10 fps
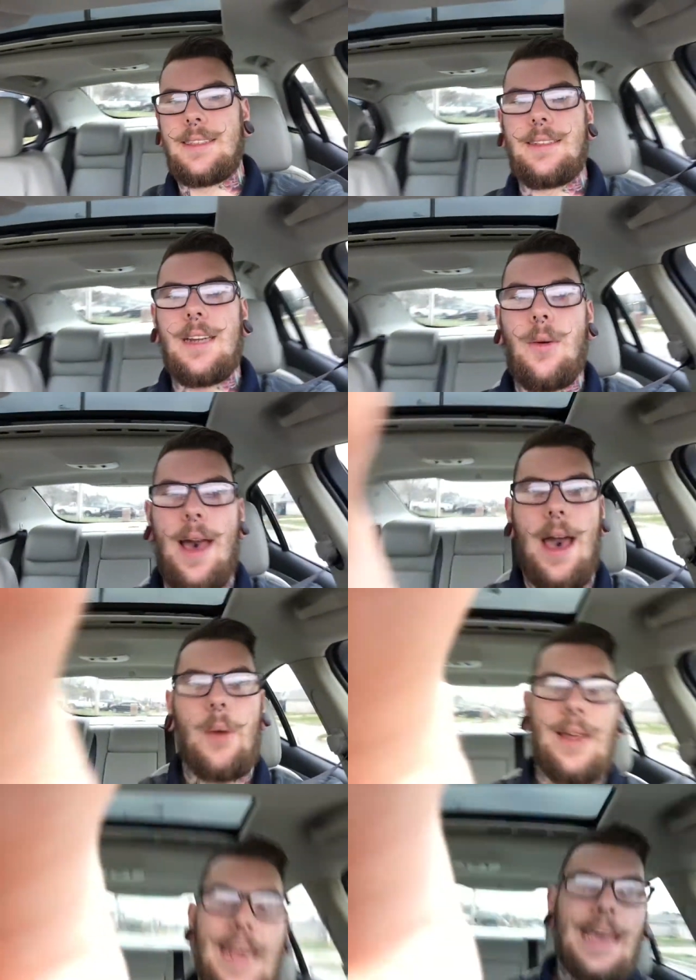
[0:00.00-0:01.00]
You know
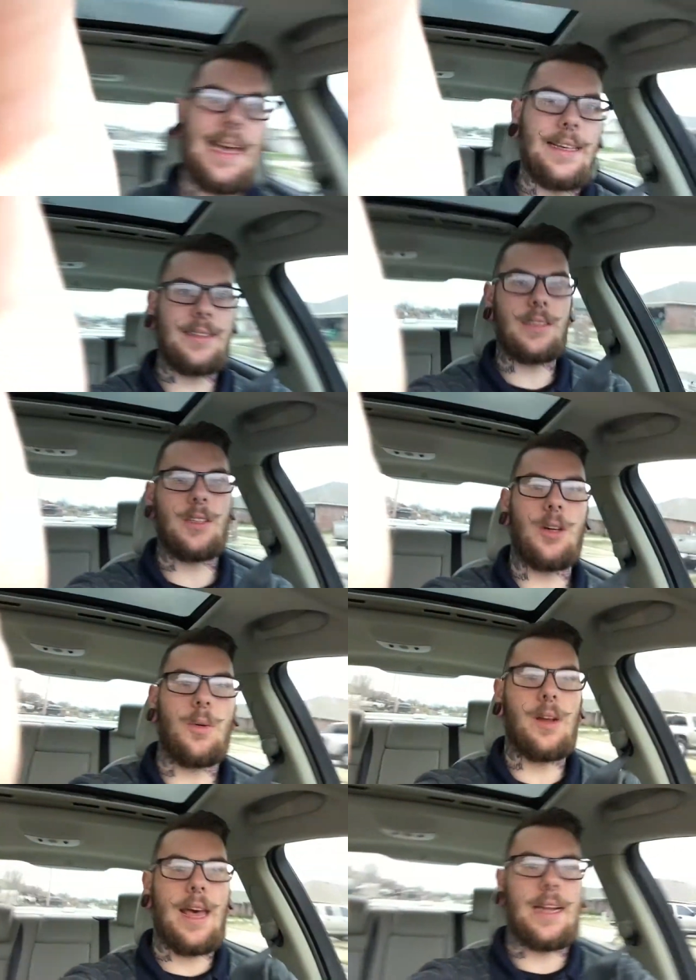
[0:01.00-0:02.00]
how it is. You
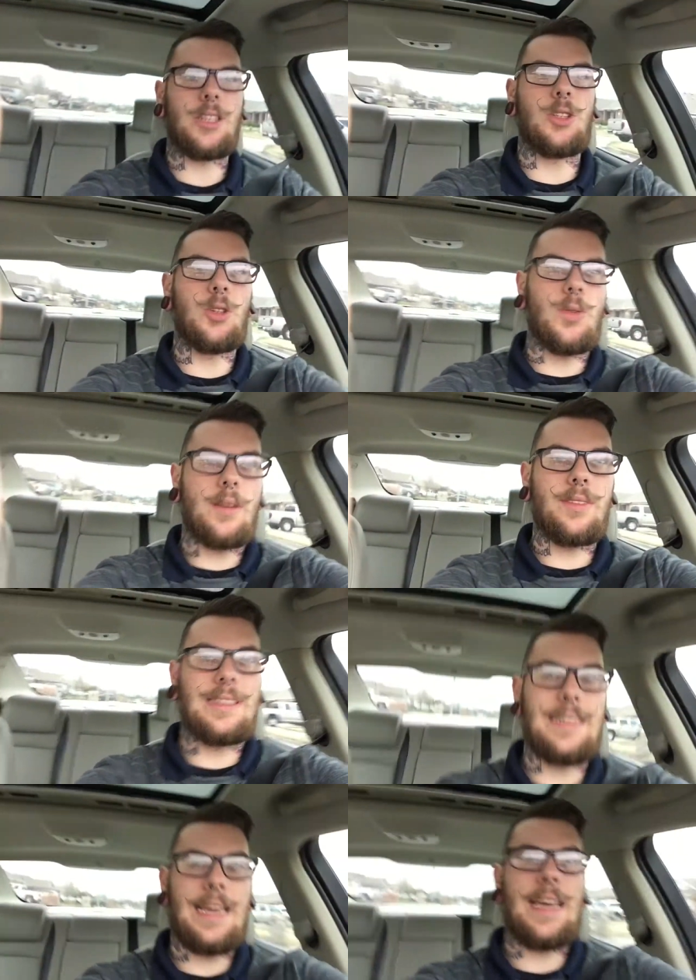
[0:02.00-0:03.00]
know what I do
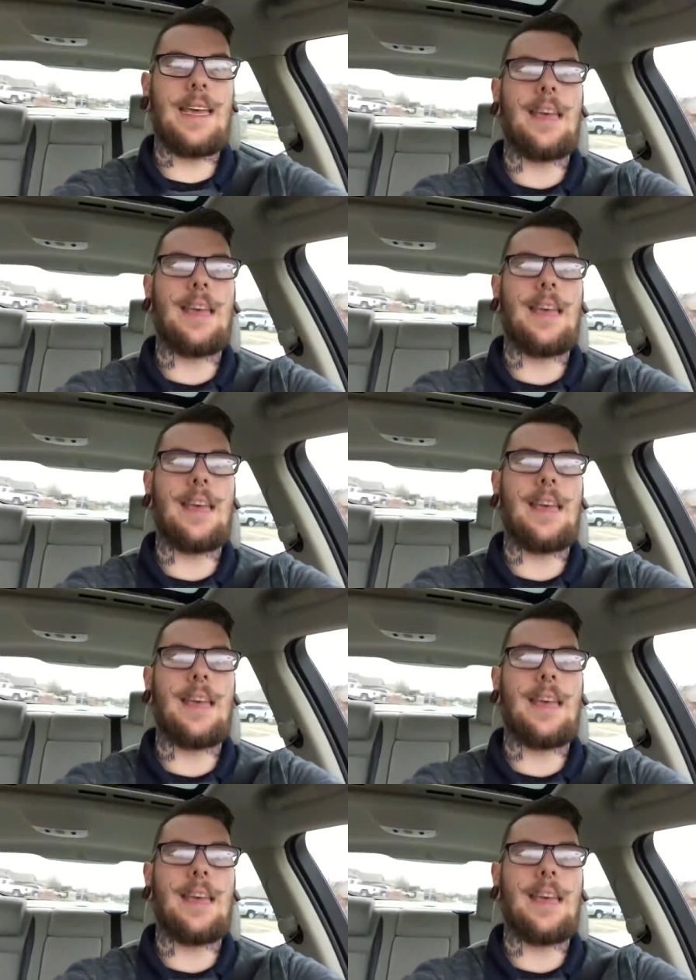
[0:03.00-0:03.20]
every day.